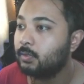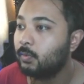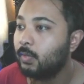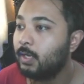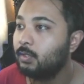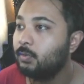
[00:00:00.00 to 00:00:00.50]
So
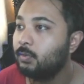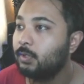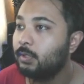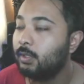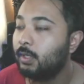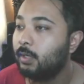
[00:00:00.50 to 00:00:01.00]
what I do
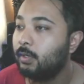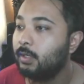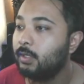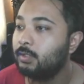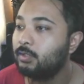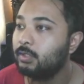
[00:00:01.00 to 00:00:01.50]
here
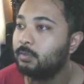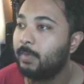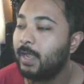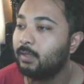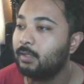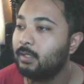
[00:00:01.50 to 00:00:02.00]
is just
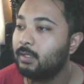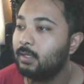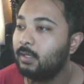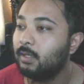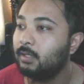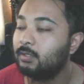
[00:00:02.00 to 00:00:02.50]
bank the
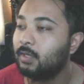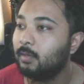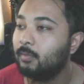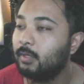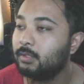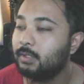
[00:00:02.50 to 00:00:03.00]

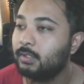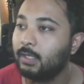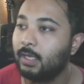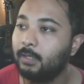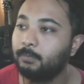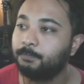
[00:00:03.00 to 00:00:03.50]
Dark Pulses,
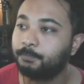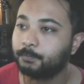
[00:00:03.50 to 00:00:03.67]
and